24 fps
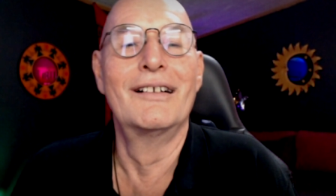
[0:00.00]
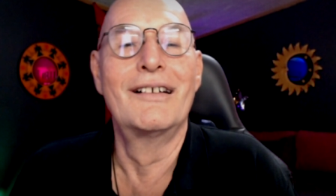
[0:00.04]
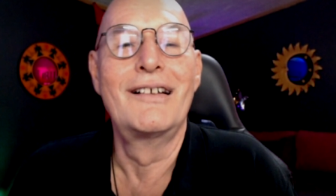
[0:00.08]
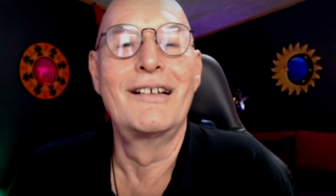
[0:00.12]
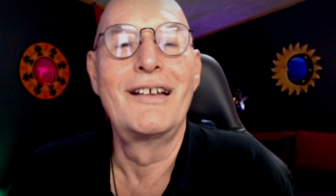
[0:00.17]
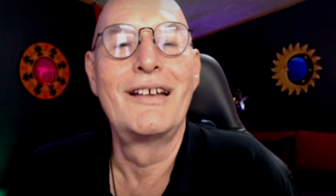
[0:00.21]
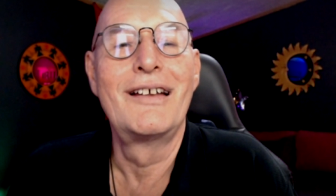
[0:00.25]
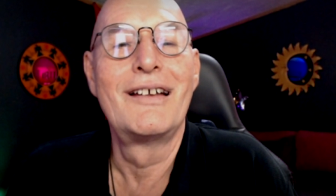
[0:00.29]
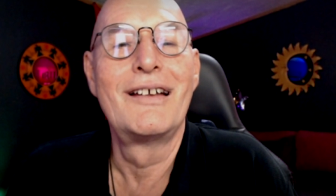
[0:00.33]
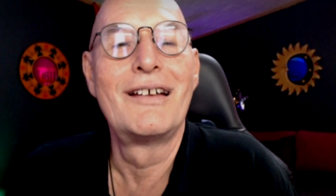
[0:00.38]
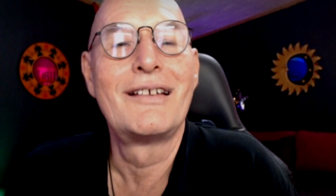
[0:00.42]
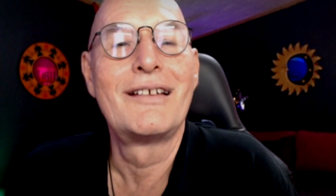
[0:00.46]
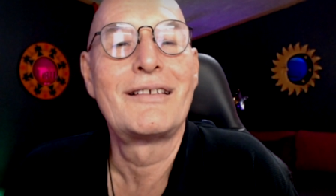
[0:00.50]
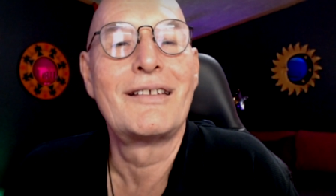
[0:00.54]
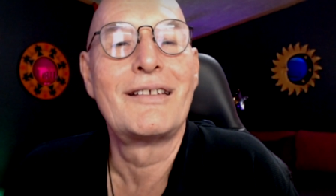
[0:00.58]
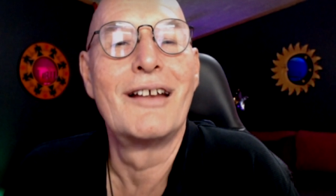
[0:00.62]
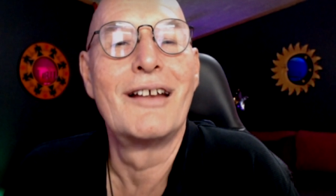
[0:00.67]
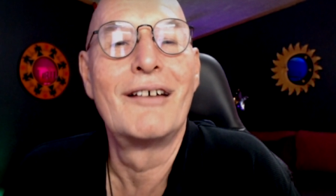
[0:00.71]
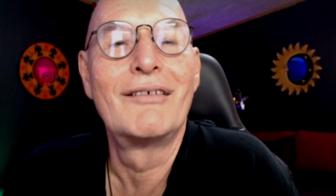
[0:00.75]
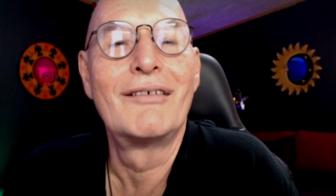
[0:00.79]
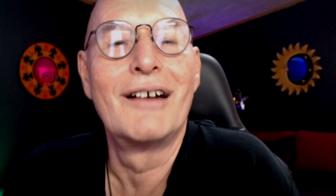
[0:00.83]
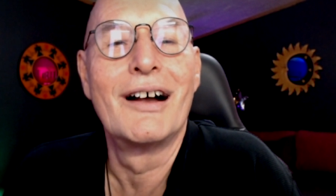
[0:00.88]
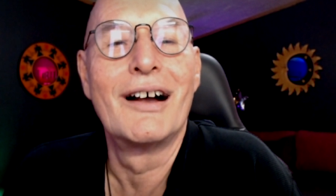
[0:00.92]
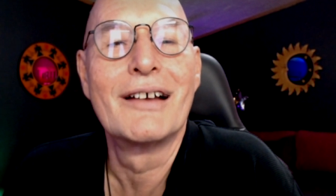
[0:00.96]
And
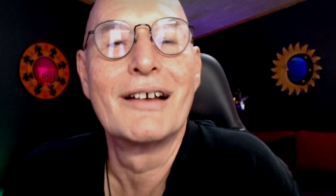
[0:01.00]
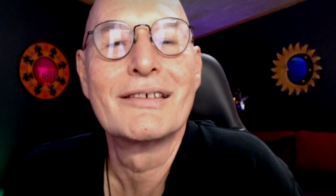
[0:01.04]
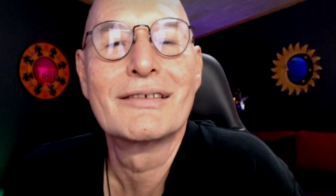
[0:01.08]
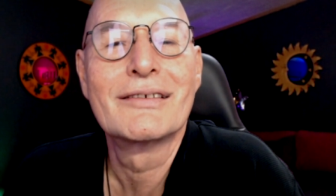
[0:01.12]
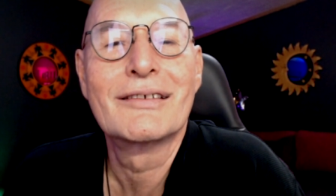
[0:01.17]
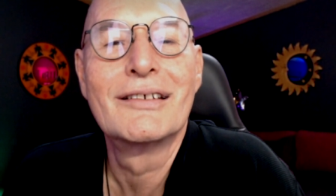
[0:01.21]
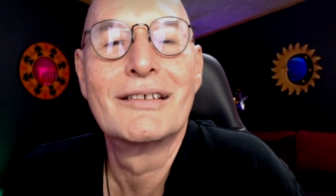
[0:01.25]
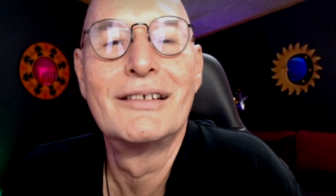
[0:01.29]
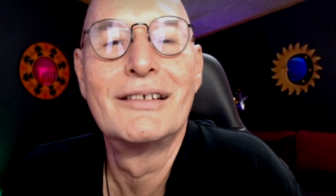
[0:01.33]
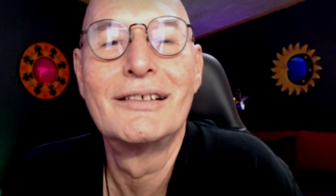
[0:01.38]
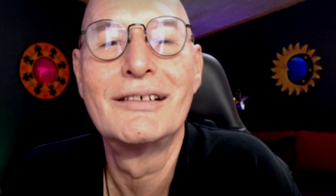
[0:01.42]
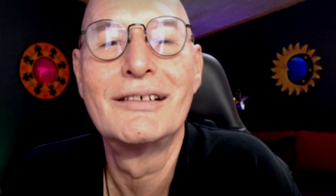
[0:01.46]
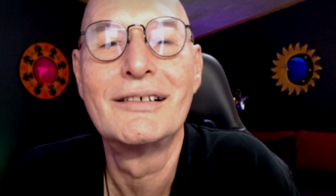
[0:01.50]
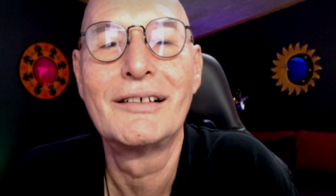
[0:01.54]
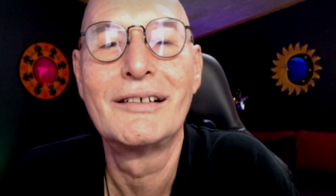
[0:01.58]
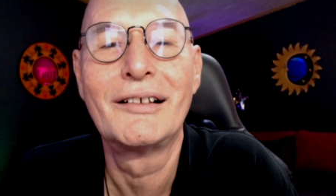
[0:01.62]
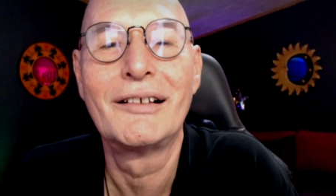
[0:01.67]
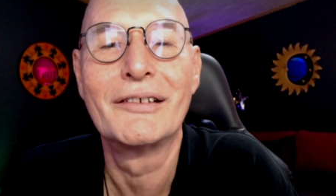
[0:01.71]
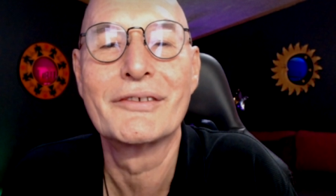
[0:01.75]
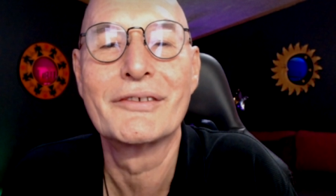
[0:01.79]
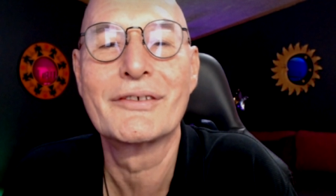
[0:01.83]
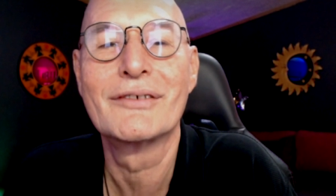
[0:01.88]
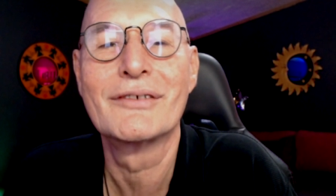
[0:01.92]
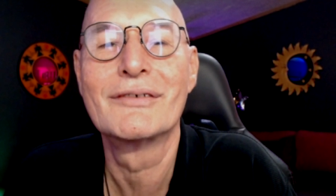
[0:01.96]
now asked
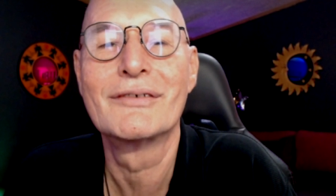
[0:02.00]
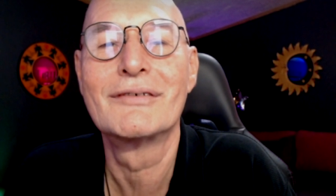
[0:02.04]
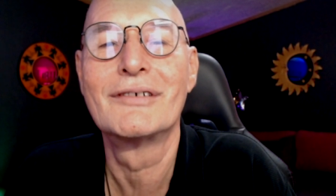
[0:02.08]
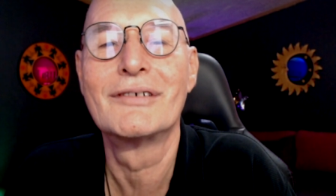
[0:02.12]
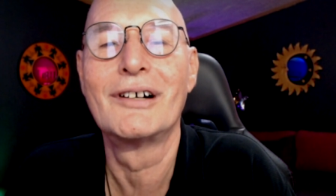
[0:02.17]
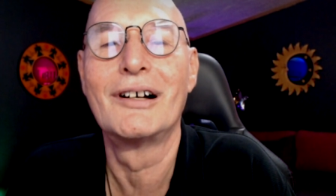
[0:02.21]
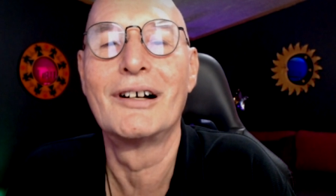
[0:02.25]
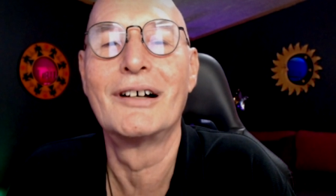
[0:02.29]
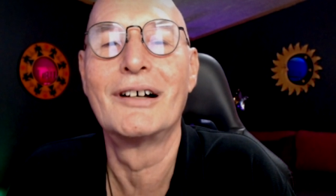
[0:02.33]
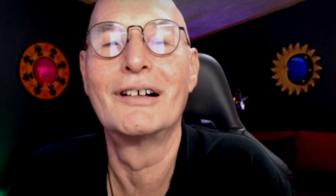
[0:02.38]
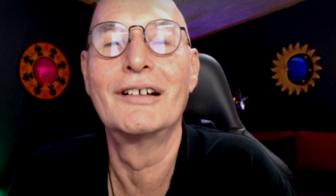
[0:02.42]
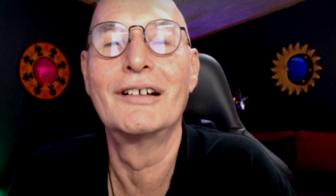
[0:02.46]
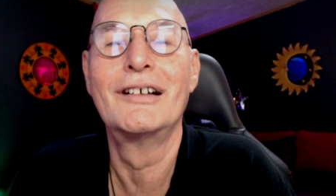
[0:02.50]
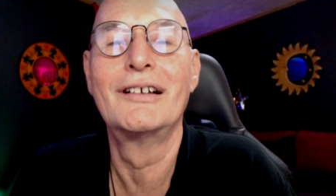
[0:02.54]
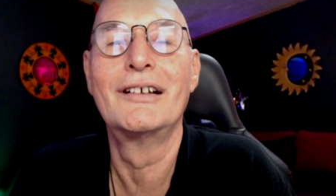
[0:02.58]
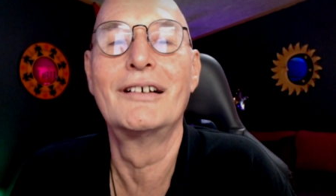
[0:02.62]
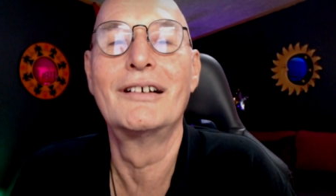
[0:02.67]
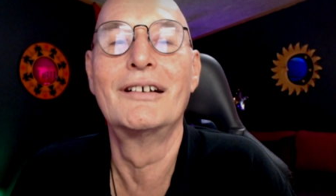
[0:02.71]
also, uh,